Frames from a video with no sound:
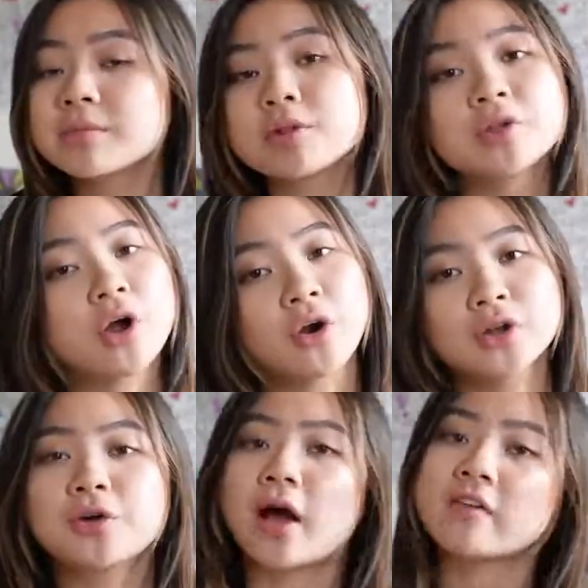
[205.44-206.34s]
Link below the
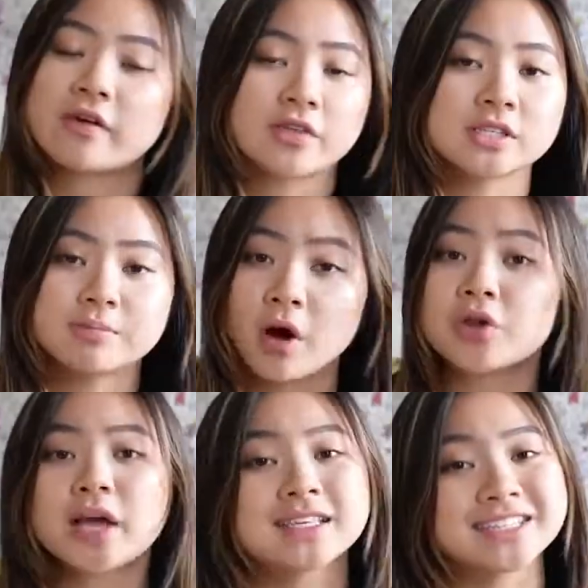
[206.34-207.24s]
article I found this upon,
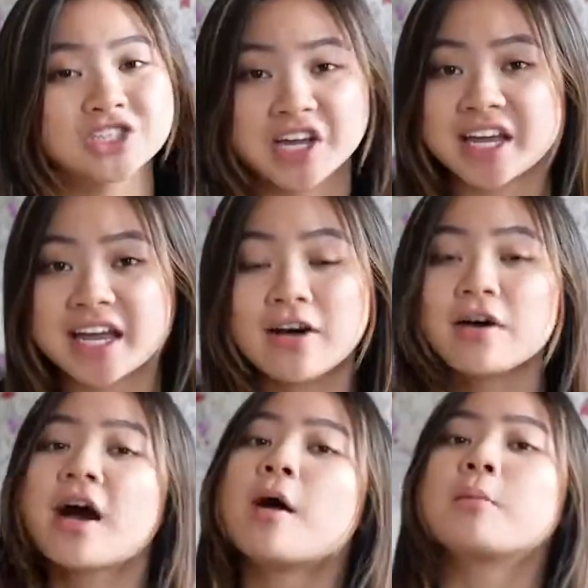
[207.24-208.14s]
you guys can check it
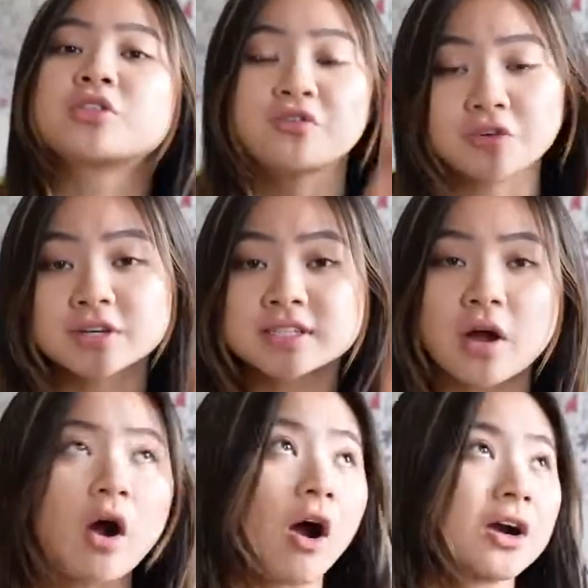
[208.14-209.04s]
out. But the
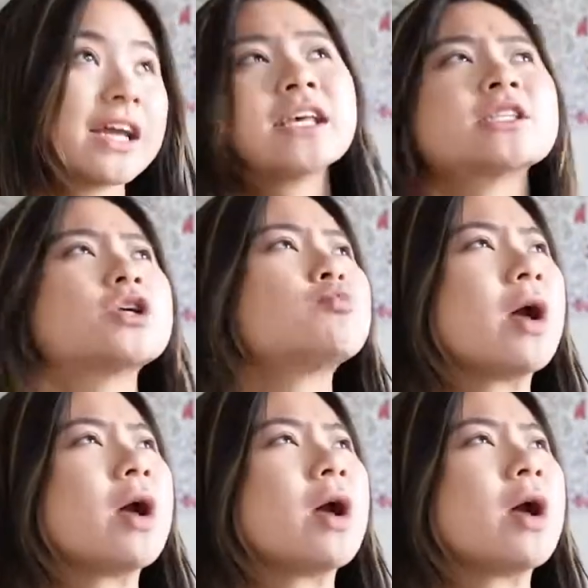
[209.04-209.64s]
first R is the